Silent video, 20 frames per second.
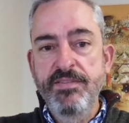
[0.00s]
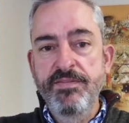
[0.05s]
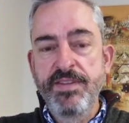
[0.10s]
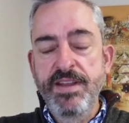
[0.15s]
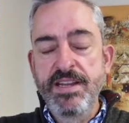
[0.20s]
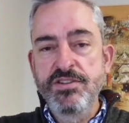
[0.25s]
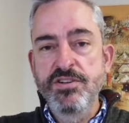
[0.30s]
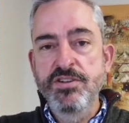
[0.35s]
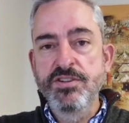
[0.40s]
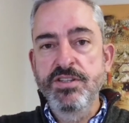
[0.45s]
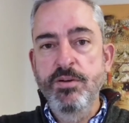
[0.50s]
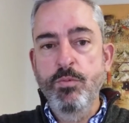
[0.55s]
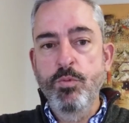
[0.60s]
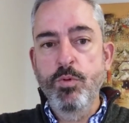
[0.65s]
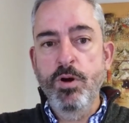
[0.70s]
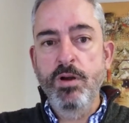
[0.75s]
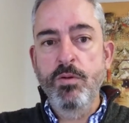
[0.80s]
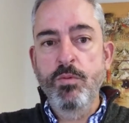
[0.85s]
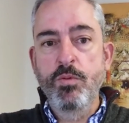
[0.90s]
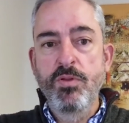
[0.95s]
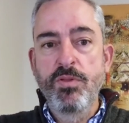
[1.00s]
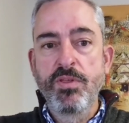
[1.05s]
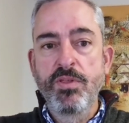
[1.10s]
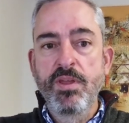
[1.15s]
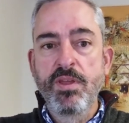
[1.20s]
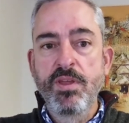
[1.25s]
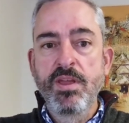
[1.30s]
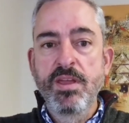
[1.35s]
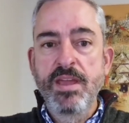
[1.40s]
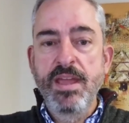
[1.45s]
features that work with
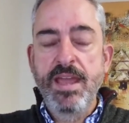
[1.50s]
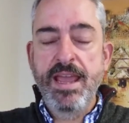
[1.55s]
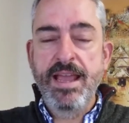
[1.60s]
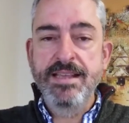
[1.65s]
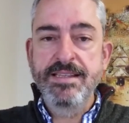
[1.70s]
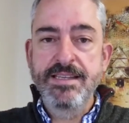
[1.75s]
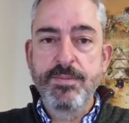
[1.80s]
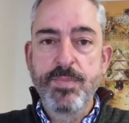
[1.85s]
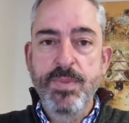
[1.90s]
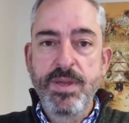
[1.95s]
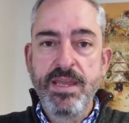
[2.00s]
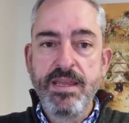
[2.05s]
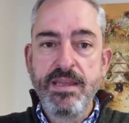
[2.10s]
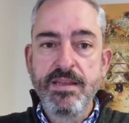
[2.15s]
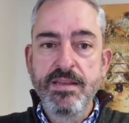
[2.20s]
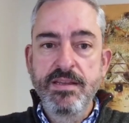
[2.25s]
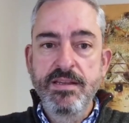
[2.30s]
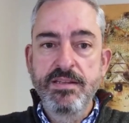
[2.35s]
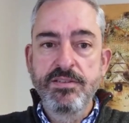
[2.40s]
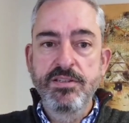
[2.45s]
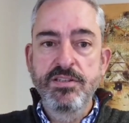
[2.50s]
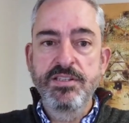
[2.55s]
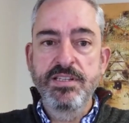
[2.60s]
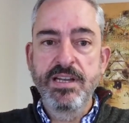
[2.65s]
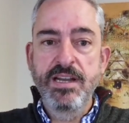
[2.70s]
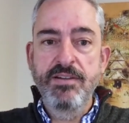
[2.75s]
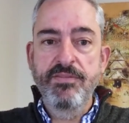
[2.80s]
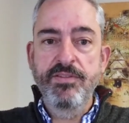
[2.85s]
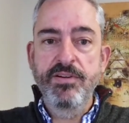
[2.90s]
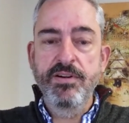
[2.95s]
SAP to
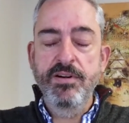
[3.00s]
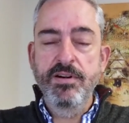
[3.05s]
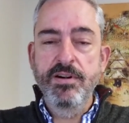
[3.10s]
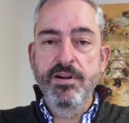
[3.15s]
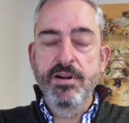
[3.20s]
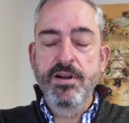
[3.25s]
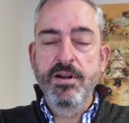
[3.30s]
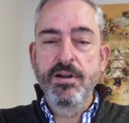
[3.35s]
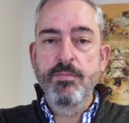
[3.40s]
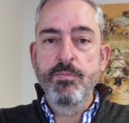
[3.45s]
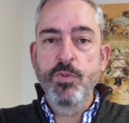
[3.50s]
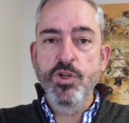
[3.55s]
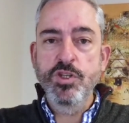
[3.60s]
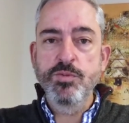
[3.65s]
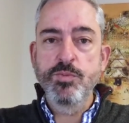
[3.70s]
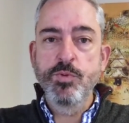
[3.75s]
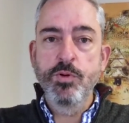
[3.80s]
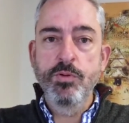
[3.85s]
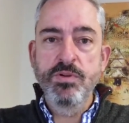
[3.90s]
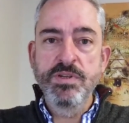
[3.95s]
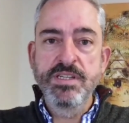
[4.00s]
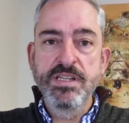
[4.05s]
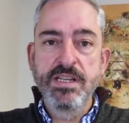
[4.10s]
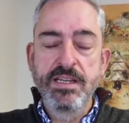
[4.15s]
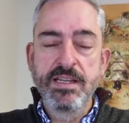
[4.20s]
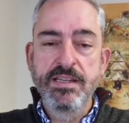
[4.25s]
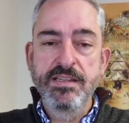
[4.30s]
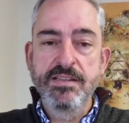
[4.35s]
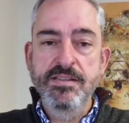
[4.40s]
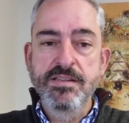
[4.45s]
deliver much more
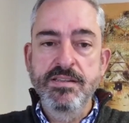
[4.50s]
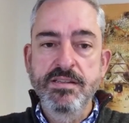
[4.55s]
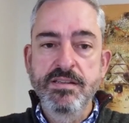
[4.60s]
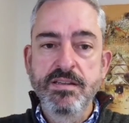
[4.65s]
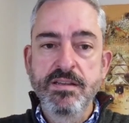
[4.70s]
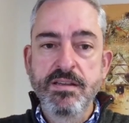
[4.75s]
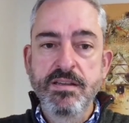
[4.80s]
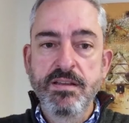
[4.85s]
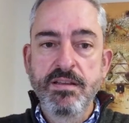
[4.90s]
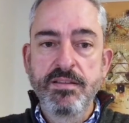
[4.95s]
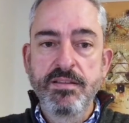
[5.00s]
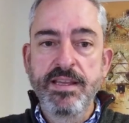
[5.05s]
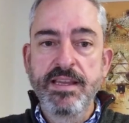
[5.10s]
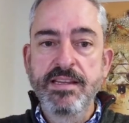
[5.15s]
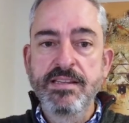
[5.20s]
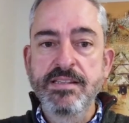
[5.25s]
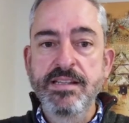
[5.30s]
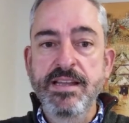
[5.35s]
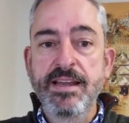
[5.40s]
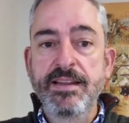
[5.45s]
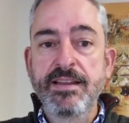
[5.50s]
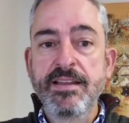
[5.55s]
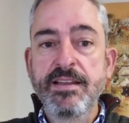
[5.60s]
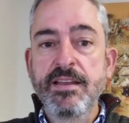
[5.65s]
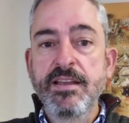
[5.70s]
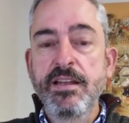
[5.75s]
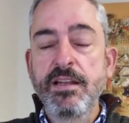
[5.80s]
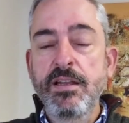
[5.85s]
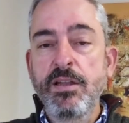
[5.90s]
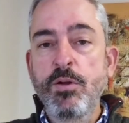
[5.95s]
resilience. Things like
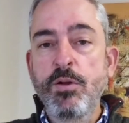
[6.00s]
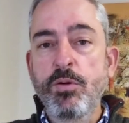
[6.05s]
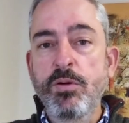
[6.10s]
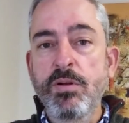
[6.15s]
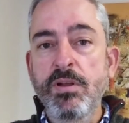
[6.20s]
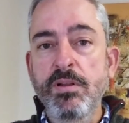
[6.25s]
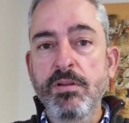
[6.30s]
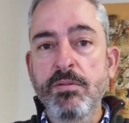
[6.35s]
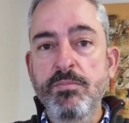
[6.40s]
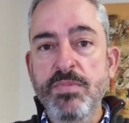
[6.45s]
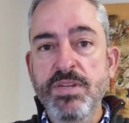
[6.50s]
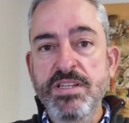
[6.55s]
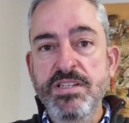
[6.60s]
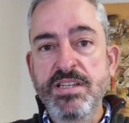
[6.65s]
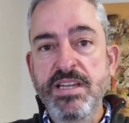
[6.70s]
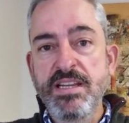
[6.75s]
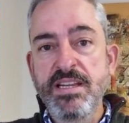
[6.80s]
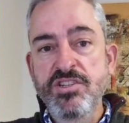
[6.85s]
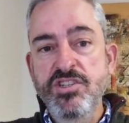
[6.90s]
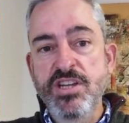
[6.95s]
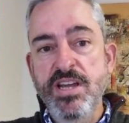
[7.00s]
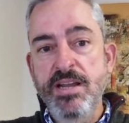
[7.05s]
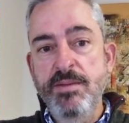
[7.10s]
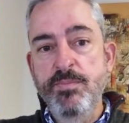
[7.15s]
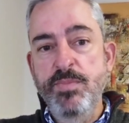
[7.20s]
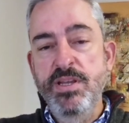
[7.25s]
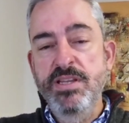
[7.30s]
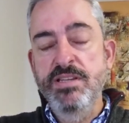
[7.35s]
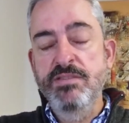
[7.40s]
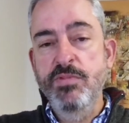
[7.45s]
local machine
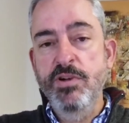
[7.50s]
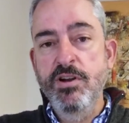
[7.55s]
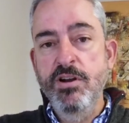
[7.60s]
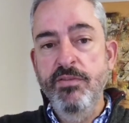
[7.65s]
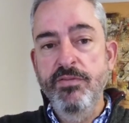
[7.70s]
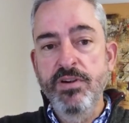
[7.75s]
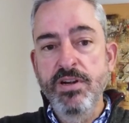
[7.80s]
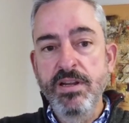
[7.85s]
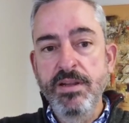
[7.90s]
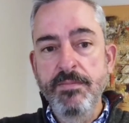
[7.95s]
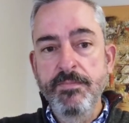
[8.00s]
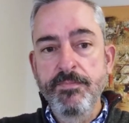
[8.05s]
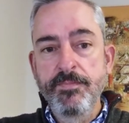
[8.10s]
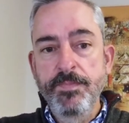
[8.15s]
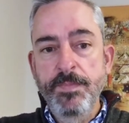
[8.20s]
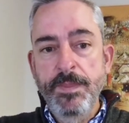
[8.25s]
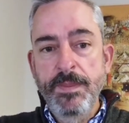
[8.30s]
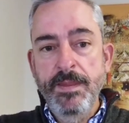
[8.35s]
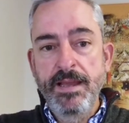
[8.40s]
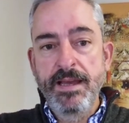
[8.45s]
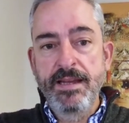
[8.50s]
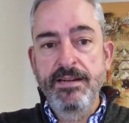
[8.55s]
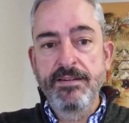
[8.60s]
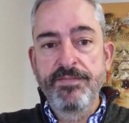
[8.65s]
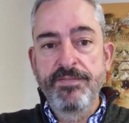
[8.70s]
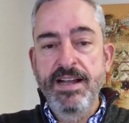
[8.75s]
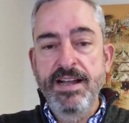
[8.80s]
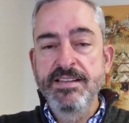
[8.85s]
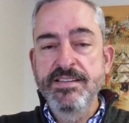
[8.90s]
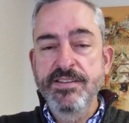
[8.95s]
check-based recovery and
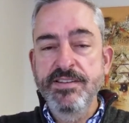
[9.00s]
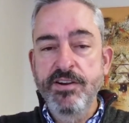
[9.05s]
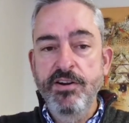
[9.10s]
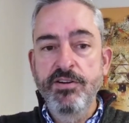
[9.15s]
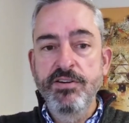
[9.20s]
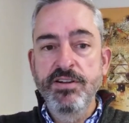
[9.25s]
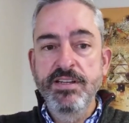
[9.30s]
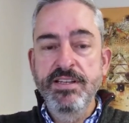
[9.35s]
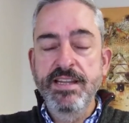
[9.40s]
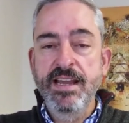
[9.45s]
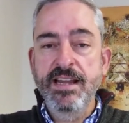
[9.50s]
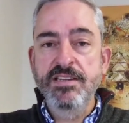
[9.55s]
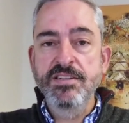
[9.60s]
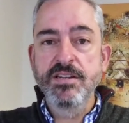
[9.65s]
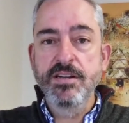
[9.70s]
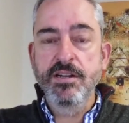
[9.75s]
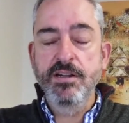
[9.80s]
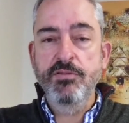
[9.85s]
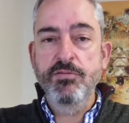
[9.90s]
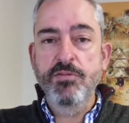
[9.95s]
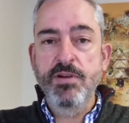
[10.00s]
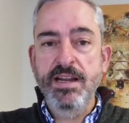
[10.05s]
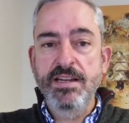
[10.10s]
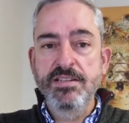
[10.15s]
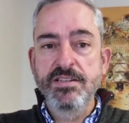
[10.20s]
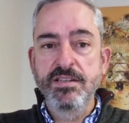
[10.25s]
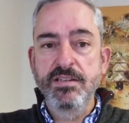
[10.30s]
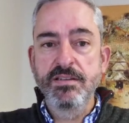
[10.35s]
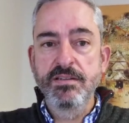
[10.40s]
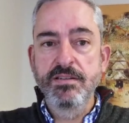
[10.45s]
advanced error detection and
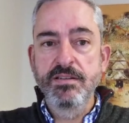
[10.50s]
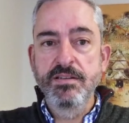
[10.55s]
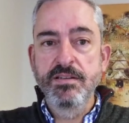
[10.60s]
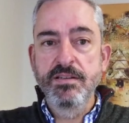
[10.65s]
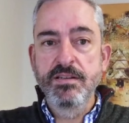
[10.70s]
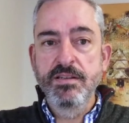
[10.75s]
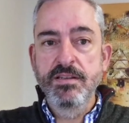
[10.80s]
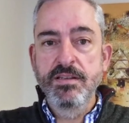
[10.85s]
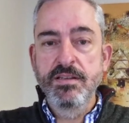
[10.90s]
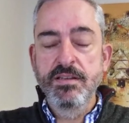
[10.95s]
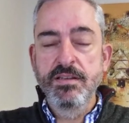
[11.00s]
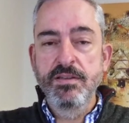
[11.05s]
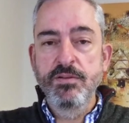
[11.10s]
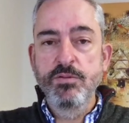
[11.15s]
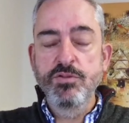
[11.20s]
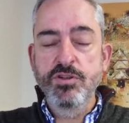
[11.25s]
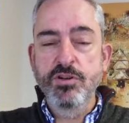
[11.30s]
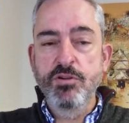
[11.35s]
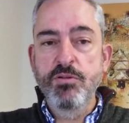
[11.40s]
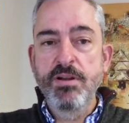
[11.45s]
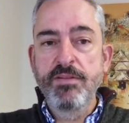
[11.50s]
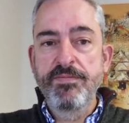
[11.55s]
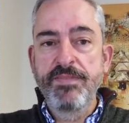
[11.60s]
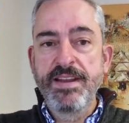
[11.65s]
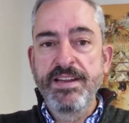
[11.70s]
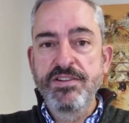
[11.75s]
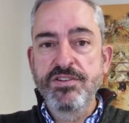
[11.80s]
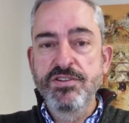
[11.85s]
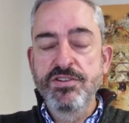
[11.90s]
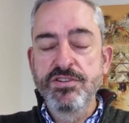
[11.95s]
correction. Those are great
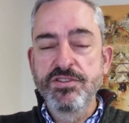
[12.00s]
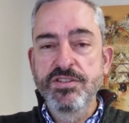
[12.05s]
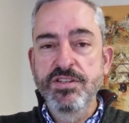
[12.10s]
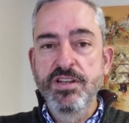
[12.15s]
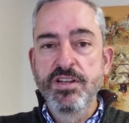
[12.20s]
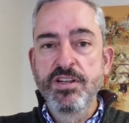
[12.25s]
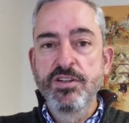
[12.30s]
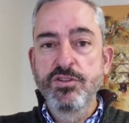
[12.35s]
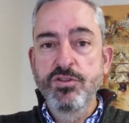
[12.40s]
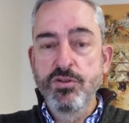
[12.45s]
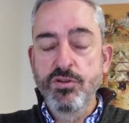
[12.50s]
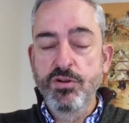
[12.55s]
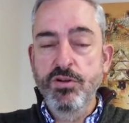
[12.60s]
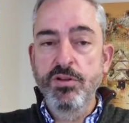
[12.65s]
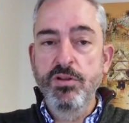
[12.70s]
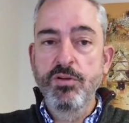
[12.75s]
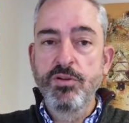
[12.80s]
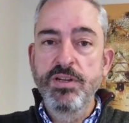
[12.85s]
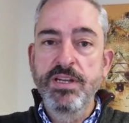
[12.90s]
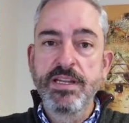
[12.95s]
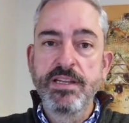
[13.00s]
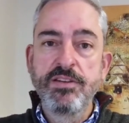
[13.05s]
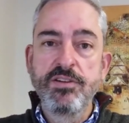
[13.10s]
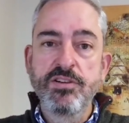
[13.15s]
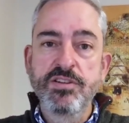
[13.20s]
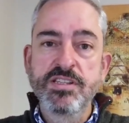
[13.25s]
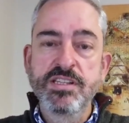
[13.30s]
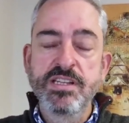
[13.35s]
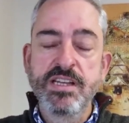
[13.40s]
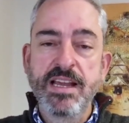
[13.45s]
features to include in your
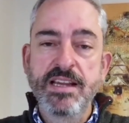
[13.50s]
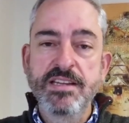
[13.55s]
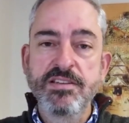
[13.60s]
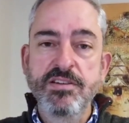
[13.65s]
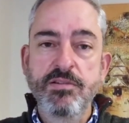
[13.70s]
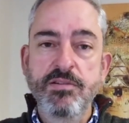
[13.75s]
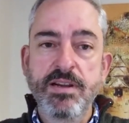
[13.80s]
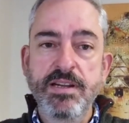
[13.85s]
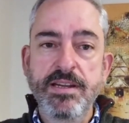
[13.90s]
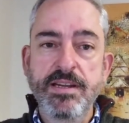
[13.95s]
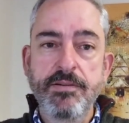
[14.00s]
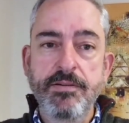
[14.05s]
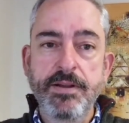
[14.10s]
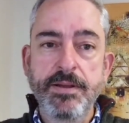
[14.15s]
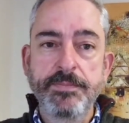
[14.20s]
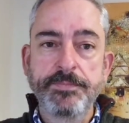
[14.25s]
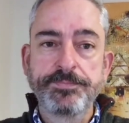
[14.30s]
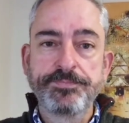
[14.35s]
selection criteria.